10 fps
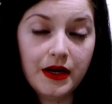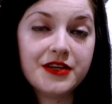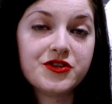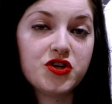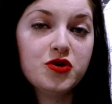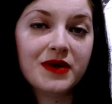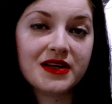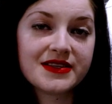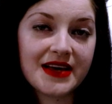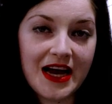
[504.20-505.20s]
And 2
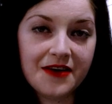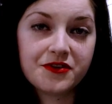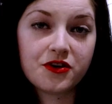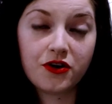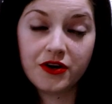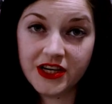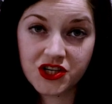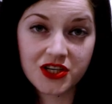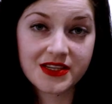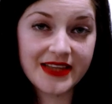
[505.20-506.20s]
months after her
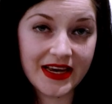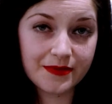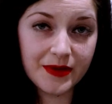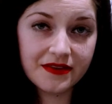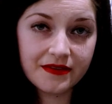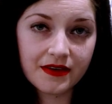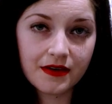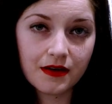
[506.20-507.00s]
initial statement,